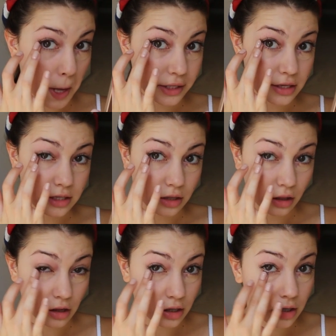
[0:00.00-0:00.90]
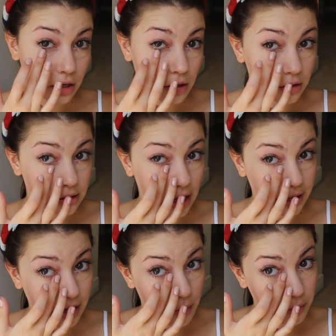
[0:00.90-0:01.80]
it doesn't look
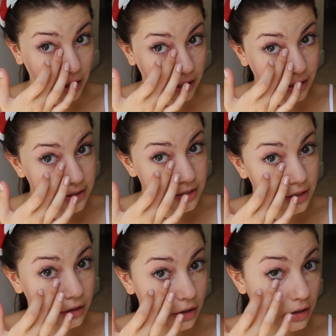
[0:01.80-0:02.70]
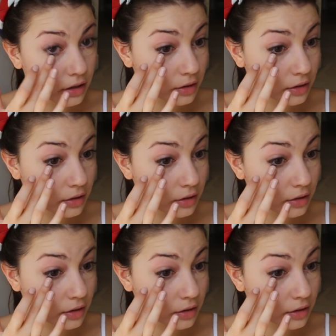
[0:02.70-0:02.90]
like I'm wearing concealer.